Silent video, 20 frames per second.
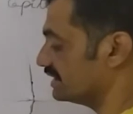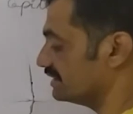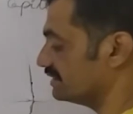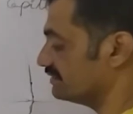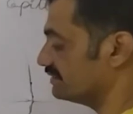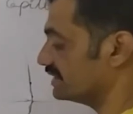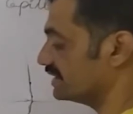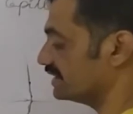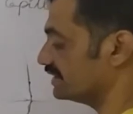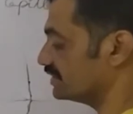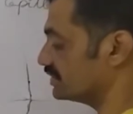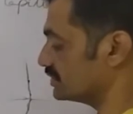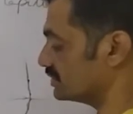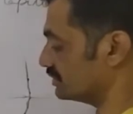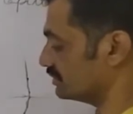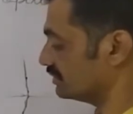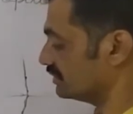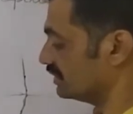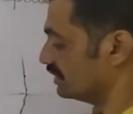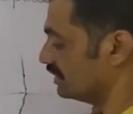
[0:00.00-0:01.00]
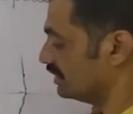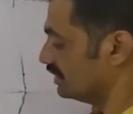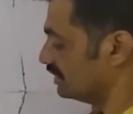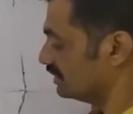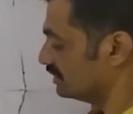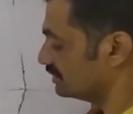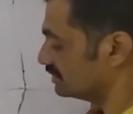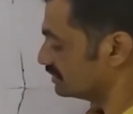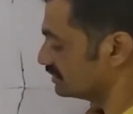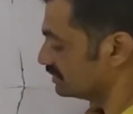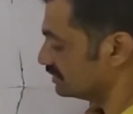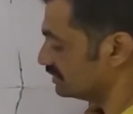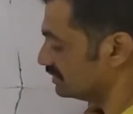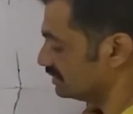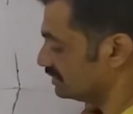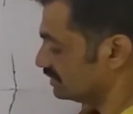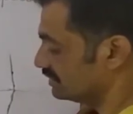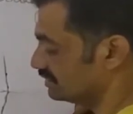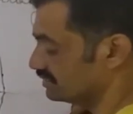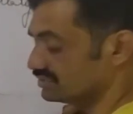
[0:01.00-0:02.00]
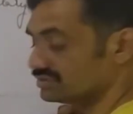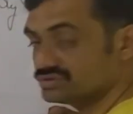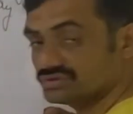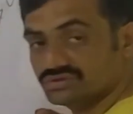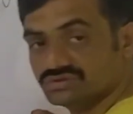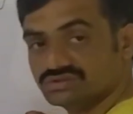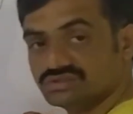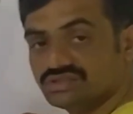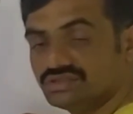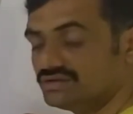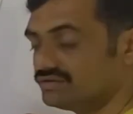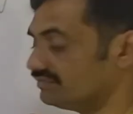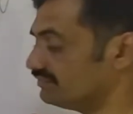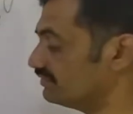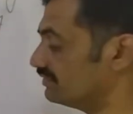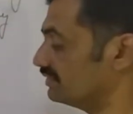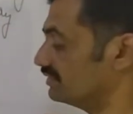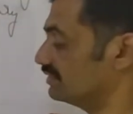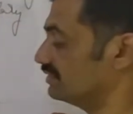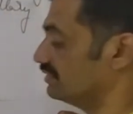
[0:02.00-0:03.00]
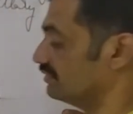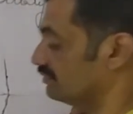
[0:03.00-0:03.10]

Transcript: here we get 2. 2 to the 4.